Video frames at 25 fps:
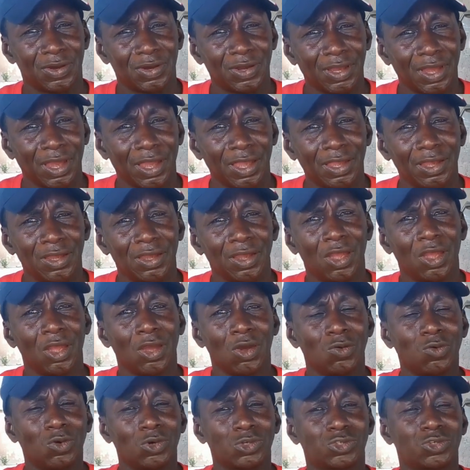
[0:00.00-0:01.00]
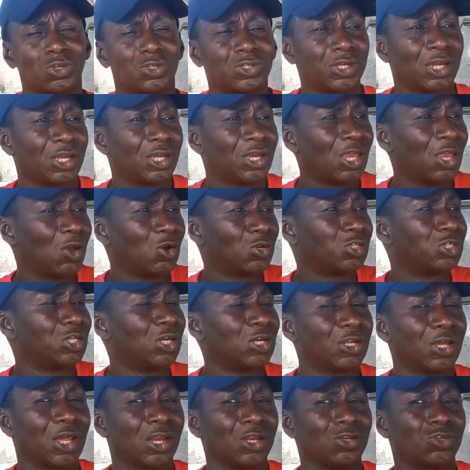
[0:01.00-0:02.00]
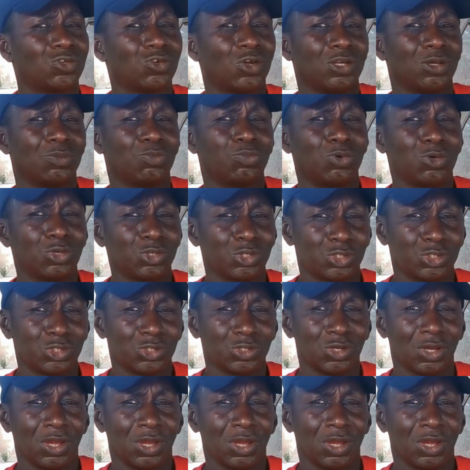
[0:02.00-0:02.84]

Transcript: okay, was to take your children to the bush